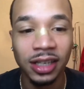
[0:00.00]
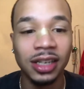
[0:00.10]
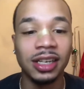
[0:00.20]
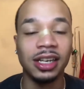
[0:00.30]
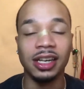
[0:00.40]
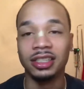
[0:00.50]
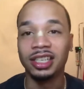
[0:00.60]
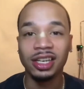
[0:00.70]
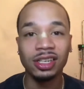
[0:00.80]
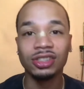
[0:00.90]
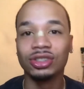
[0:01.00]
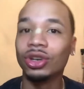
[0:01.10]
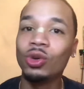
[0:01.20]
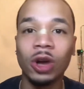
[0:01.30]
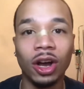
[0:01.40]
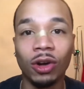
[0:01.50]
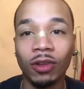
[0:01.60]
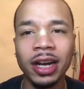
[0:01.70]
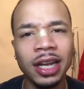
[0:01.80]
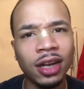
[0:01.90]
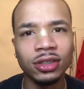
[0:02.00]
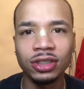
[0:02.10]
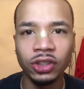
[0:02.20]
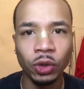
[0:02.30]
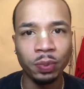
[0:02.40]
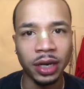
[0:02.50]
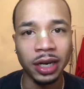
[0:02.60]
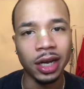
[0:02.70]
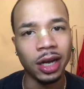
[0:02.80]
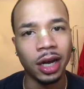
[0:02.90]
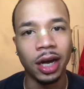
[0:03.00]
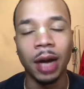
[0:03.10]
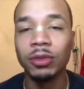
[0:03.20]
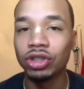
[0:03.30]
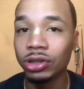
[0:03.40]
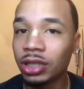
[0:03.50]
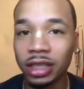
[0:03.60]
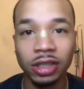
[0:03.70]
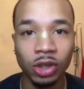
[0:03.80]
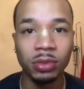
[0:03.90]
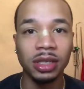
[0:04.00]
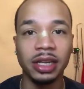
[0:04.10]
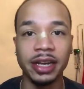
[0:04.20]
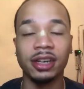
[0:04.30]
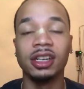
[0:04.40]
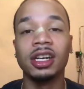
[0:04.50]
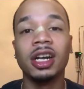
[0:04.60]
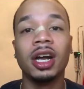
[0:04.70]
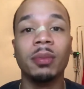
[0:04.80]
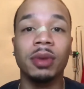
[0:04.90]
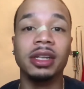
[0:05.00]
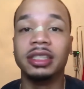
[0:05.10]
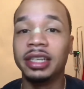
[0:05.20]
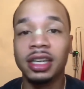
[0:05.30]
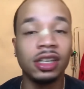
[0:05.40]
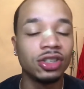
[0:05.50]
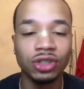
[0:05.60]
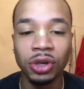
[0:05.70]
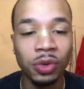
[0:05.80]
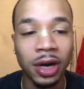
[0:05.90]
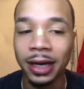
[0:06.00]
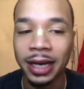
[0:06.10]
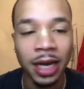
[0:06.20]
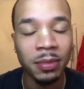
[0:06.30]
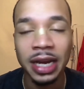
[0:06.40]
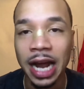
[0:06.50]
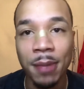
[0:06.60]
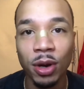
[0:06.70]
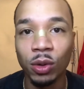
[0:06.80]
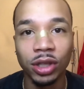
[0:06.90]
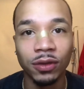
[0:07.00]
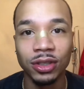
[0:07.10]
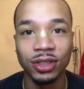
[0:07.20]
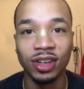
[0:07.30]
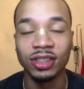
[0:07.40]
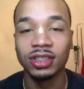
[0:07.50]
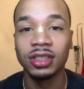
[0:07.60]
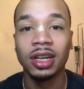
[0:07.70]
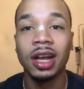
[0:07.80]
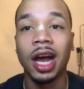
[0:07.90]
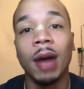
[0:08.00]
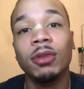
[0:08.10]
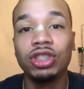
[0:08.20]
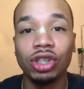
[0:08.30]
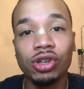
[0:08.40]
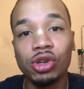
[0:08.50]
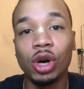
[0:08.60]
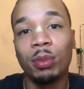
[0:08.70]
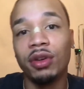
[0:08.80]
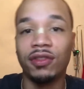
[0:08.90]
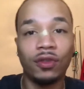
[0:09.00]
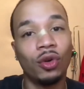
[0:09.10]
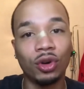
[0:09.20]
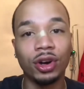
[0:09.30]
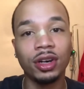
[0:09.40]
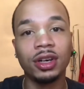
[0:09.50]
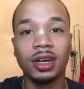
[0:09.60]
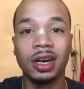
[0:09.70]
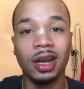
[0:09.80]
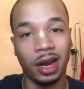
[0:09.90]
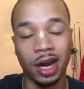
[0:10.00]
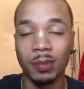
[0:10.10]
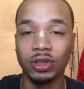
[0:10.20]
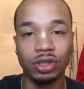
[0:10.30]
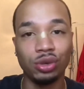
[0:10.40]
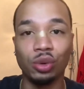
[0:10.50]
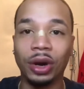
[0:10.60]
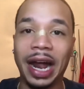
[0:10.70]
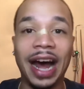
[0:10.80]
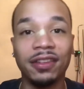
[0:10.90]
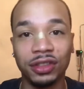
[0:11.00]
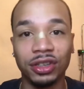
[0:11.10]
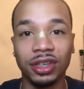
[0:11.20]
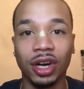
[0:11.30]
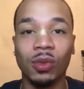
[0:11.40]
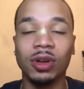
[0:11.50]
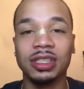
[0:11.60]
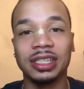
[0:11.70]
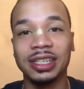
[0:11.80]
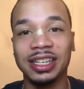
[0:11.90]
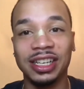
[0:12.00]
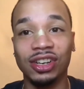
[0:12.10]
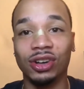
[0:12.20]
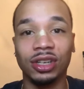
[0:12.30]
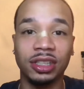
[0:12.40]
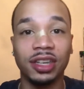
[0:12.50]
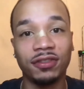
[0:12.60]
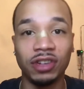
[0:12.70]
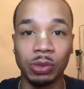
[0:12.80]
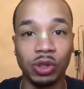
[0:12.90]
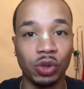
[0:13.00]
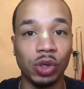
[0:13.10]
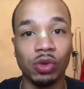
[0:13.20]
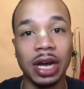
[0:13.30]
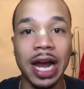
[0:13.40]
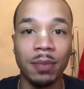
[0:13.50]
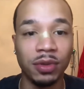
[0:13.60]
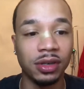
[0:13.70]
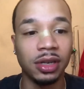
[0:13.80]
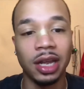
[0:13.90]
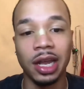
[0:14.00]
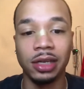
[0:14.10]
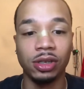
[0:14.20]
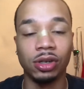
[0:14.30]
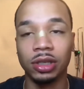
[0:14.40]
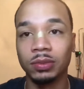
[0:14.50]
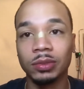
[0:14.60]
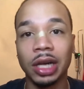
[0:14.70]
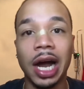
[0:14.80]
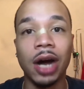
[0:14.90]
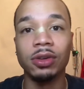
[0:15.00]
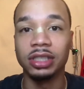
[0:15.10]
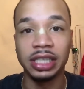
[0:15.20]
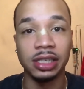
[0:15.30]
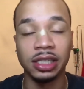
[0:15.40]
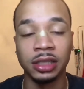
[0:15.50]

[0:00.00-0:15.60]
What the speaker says: It's healing so well. Right now it's still pink. I'm gonna show you guys a little bit later, but it's healing so well. I can't be happier with the results. I'm gonna show you a before, and then I'm gonna show you what after of what's the difference between what happened and how it's healing.